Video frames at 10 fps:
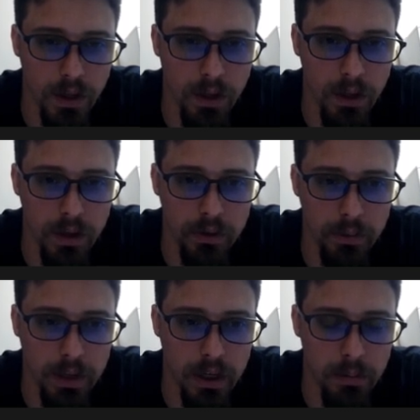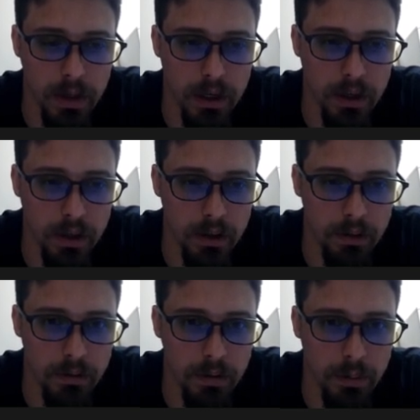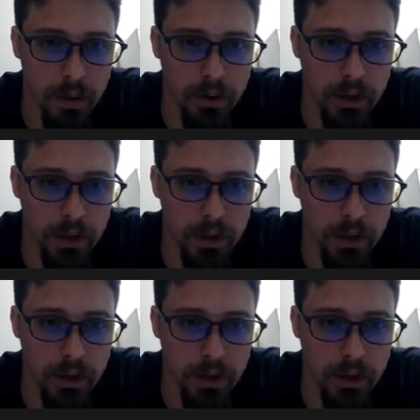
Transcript: So I'm taking my opponent